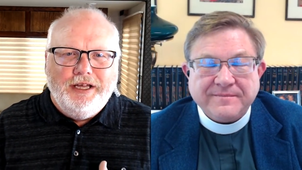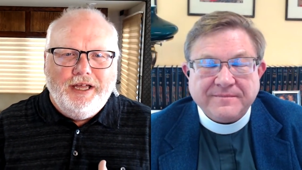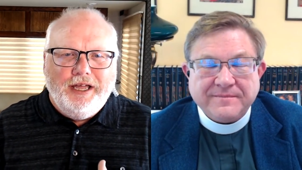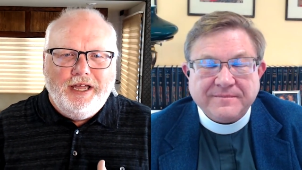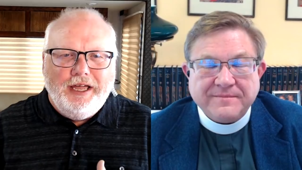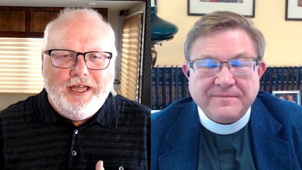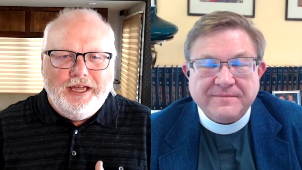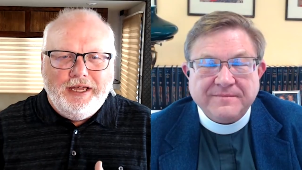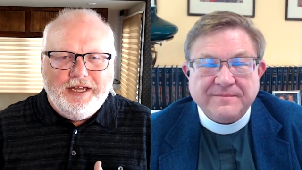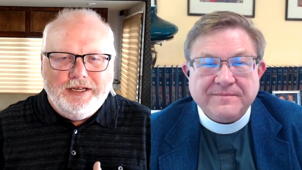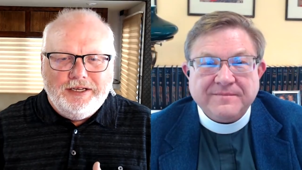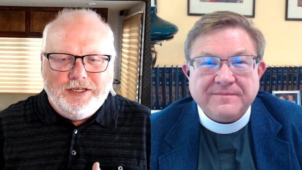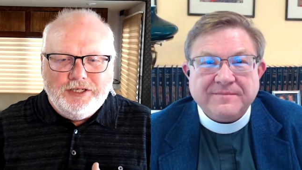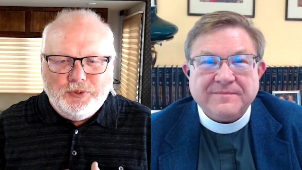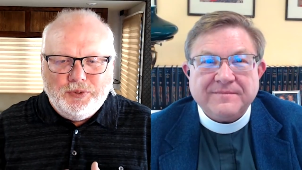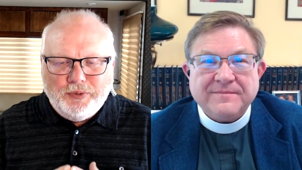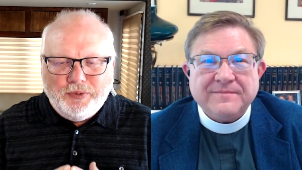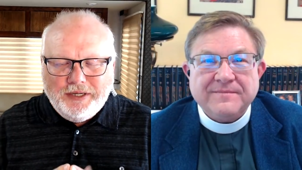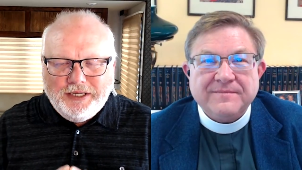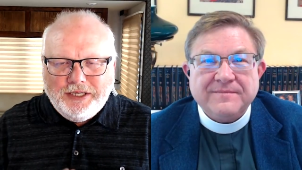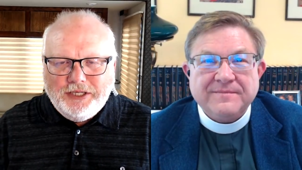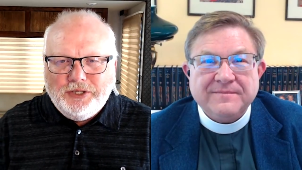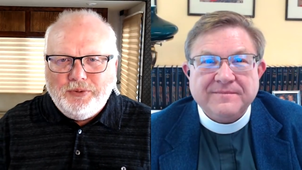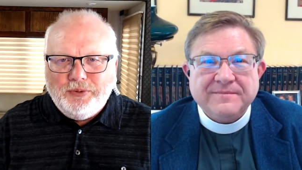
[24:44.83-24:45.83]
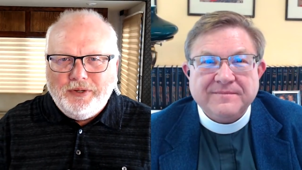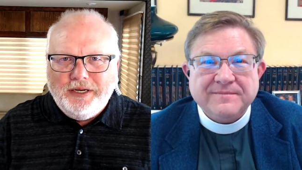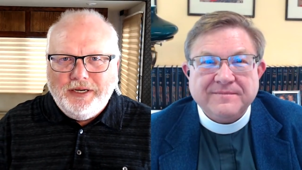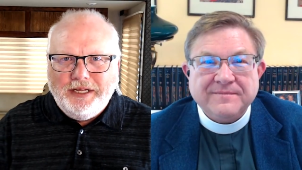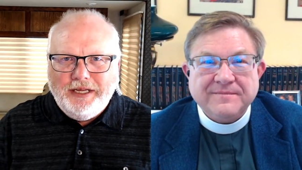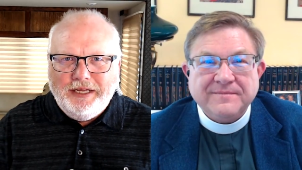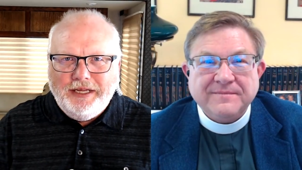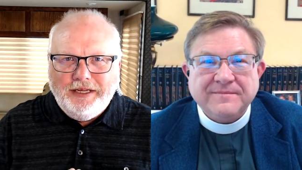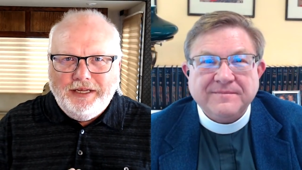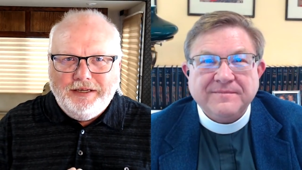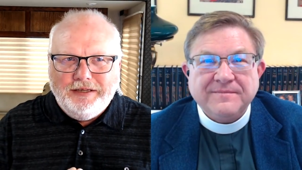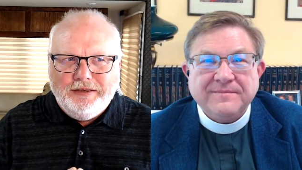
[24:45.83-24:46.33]
Speaker 1: And twenty
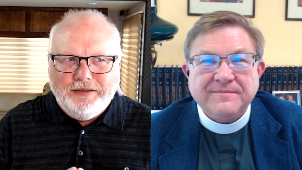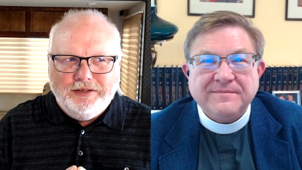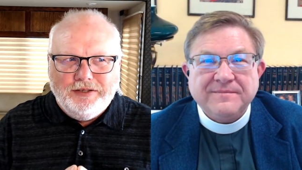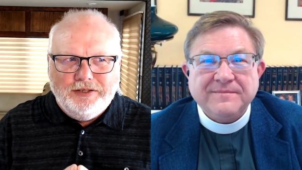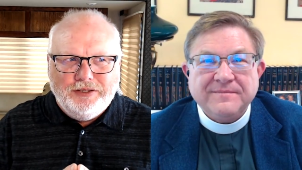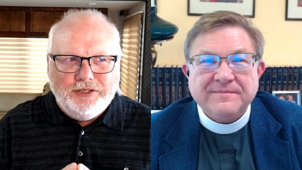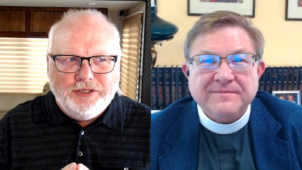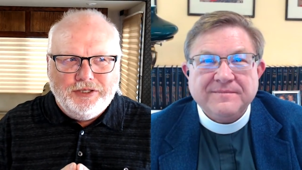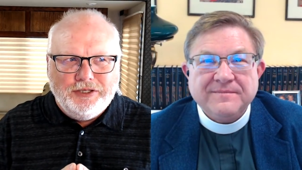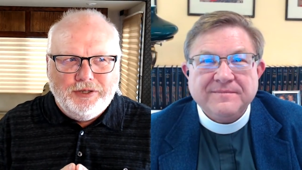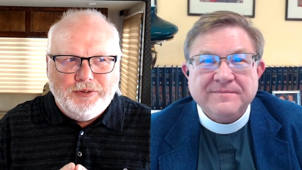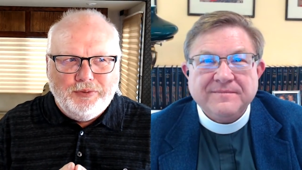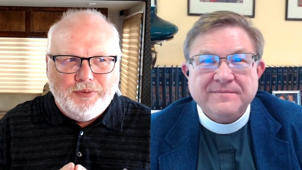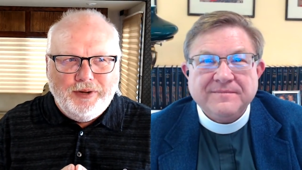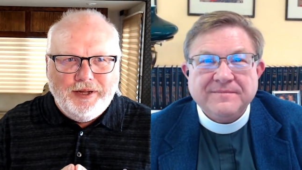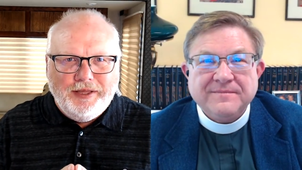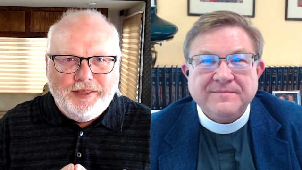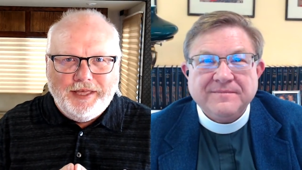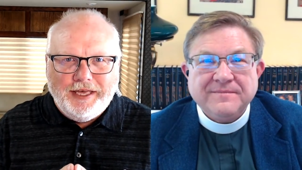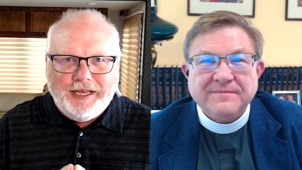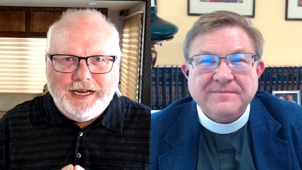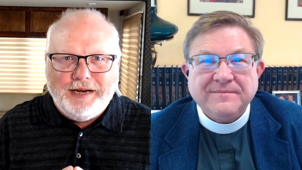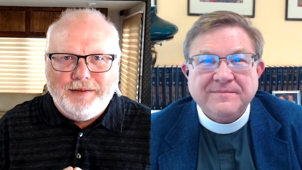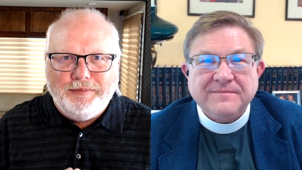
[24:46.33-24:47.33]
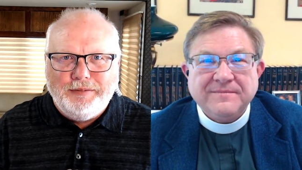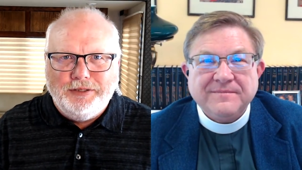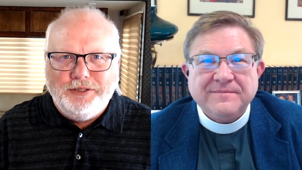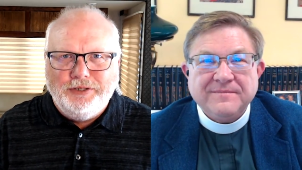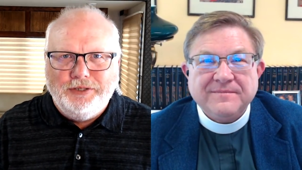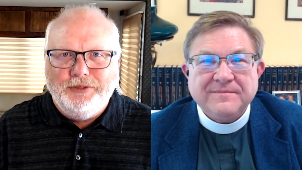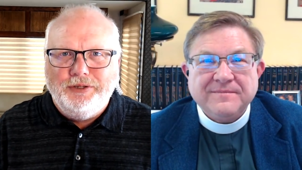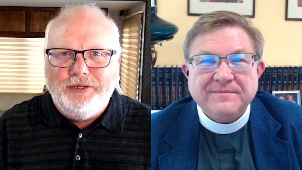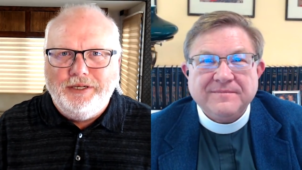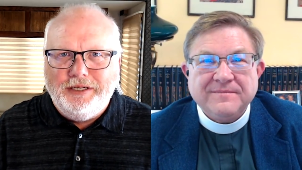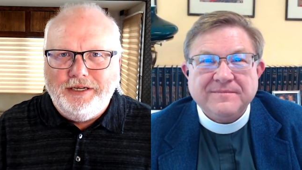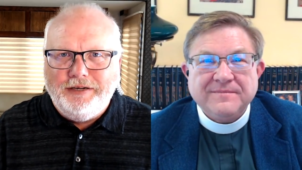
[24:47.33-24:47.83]
twenty took away that
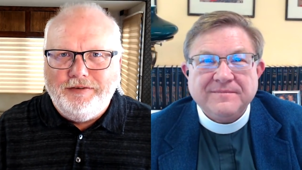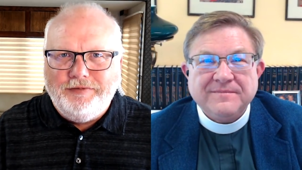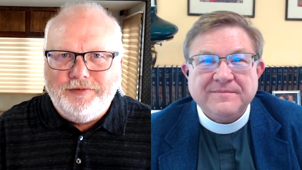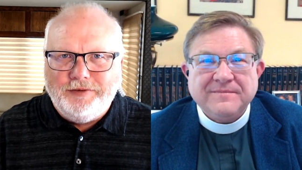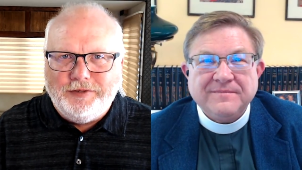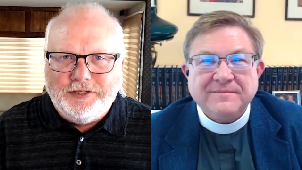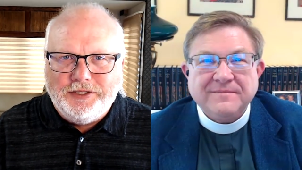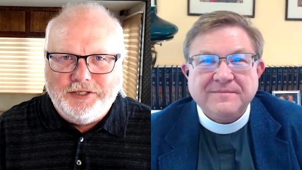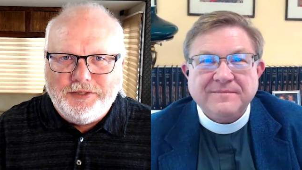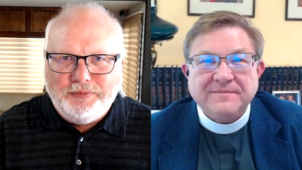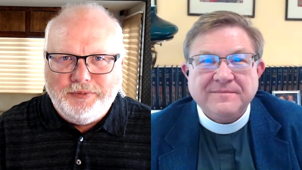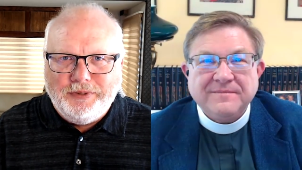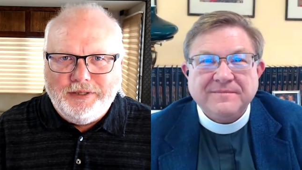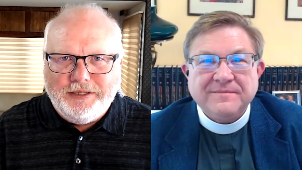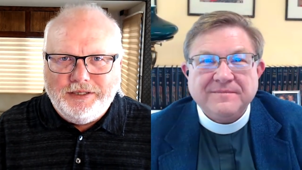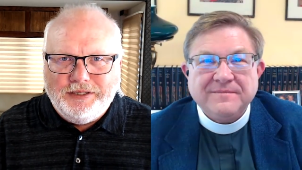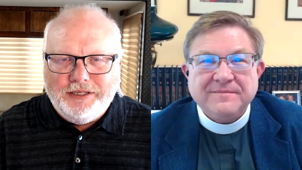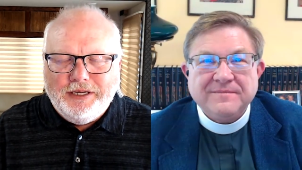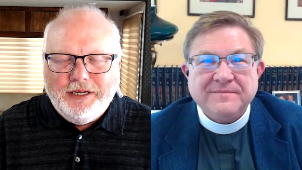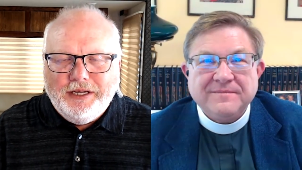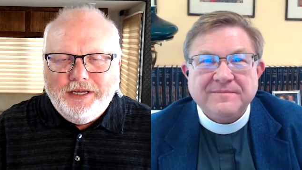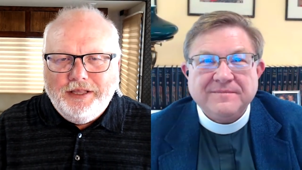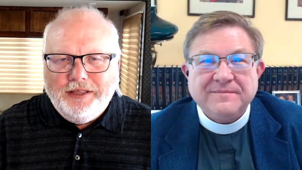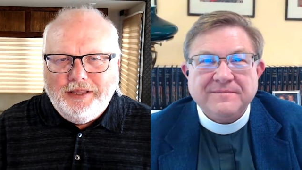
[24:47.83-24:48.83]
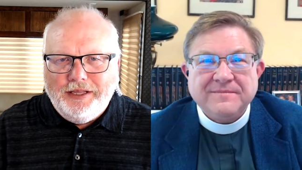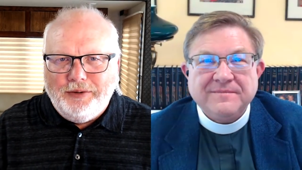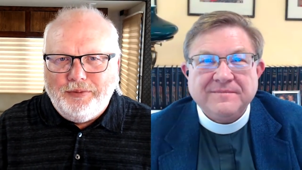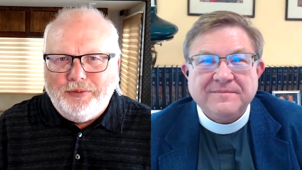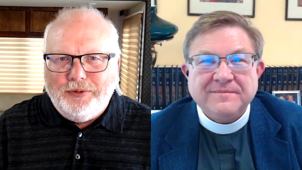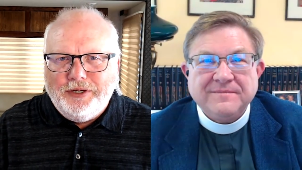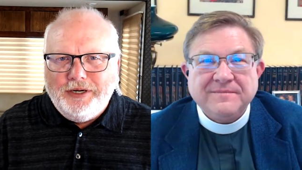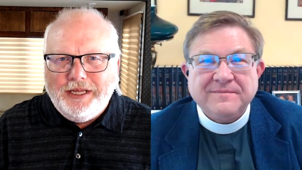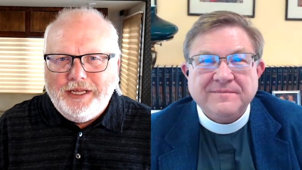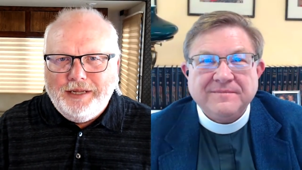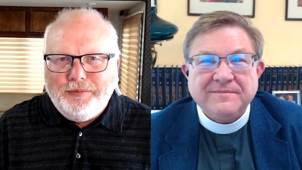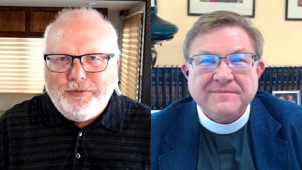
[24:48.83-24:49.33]
opportunity for a split. They
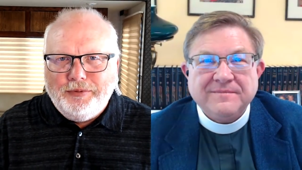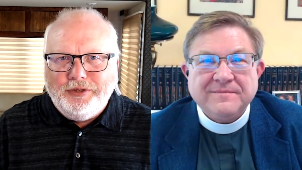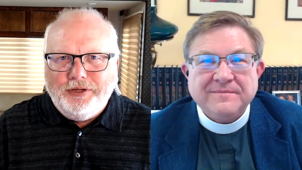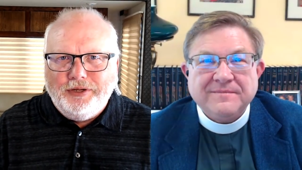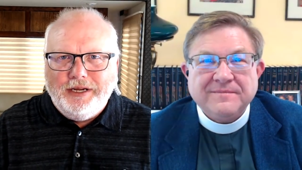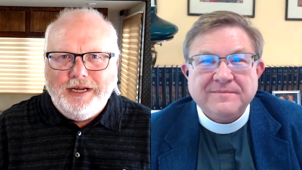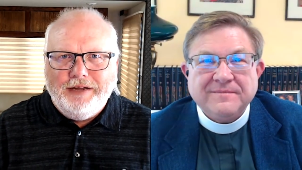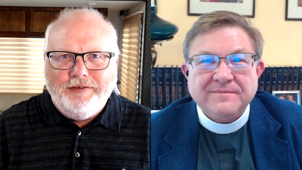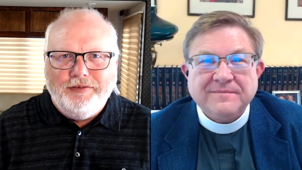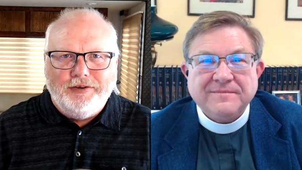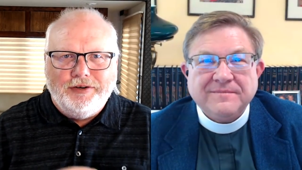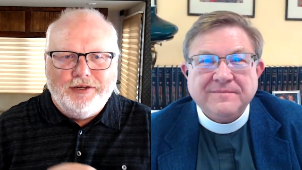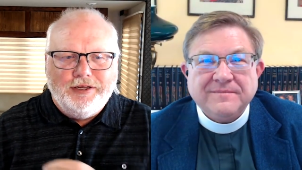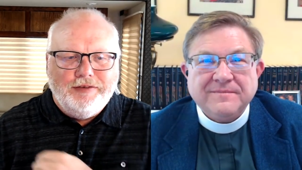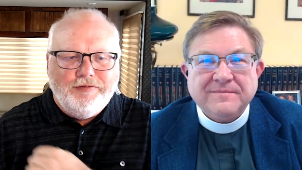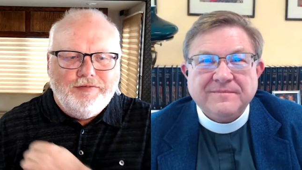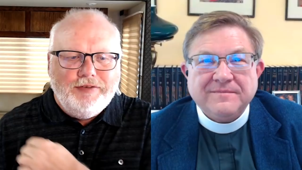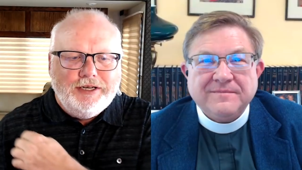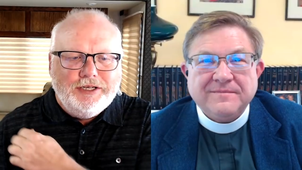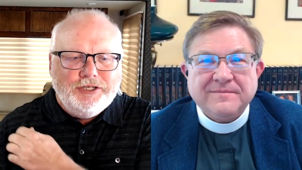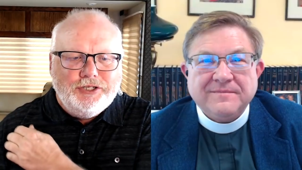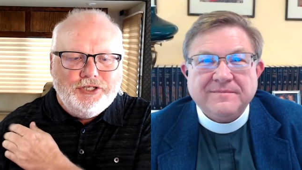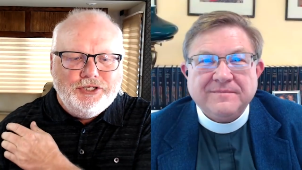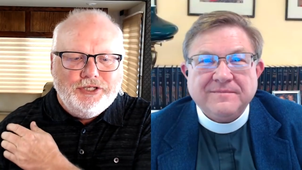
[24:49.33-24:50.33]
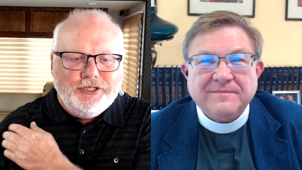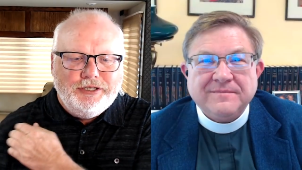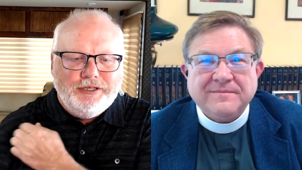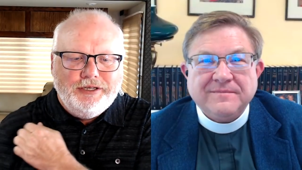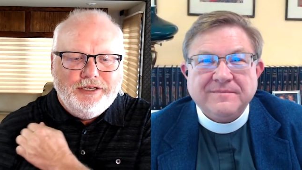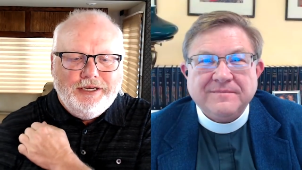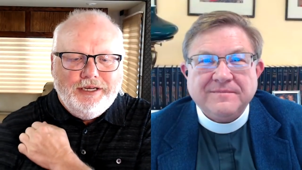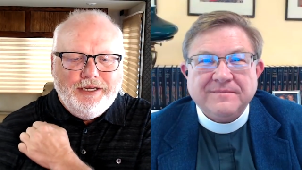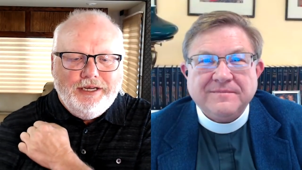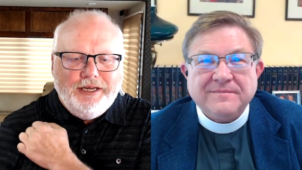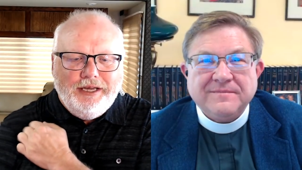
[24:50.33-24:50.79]
weren't able to have their convention.